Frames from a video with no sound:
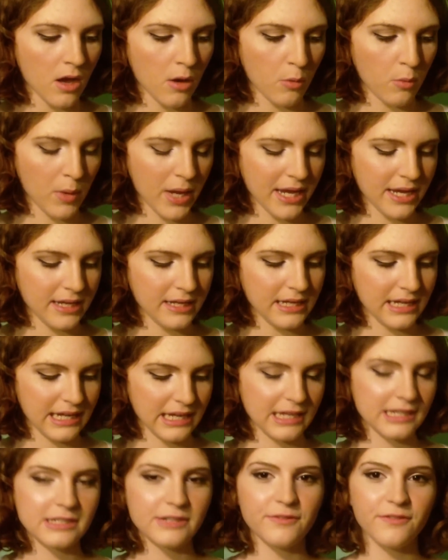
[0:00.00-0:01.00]
Wayne
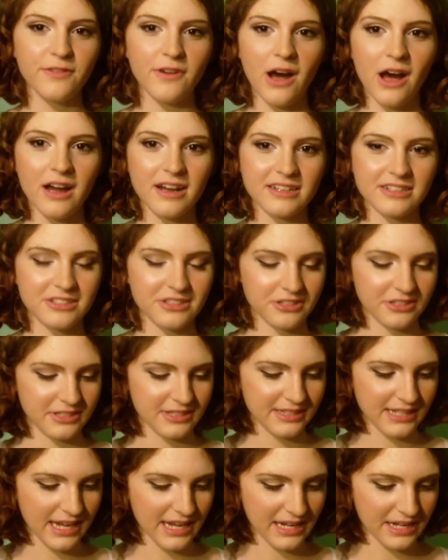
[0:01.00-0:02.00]
and Fox are
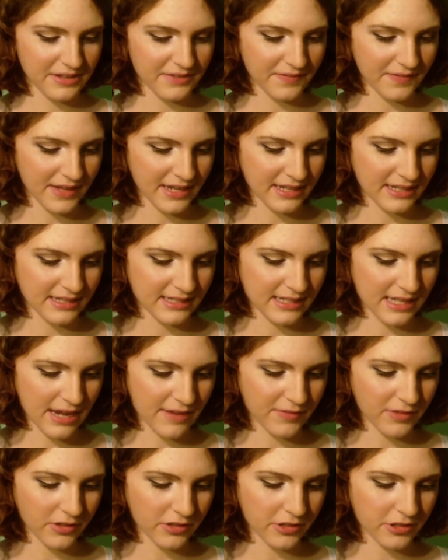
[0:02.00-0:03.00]
safe, and
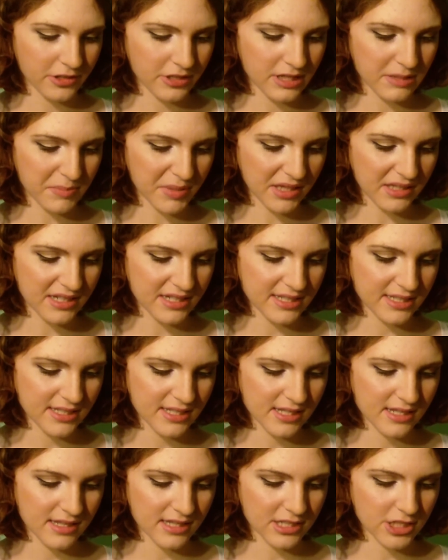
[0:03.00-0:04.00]
I've alerted the police
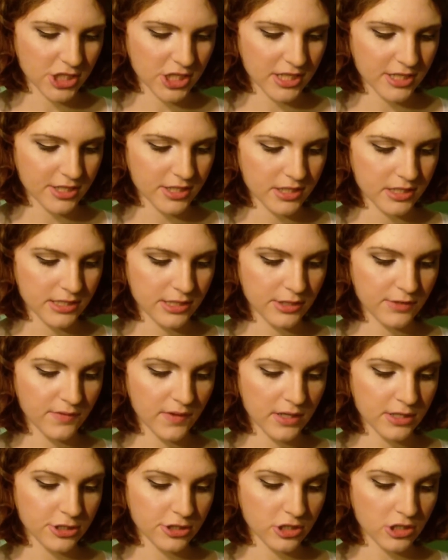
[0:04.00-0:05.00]
to the changes you've
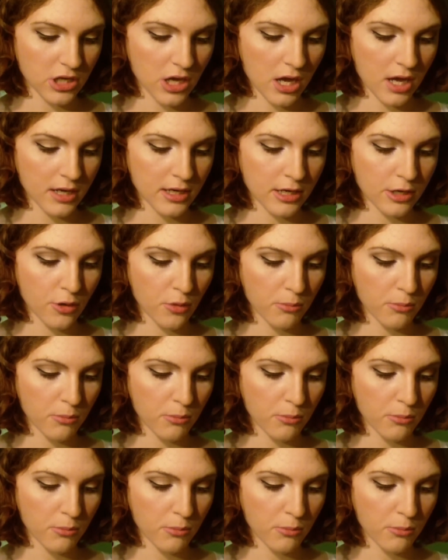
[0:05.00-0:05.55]
undergone.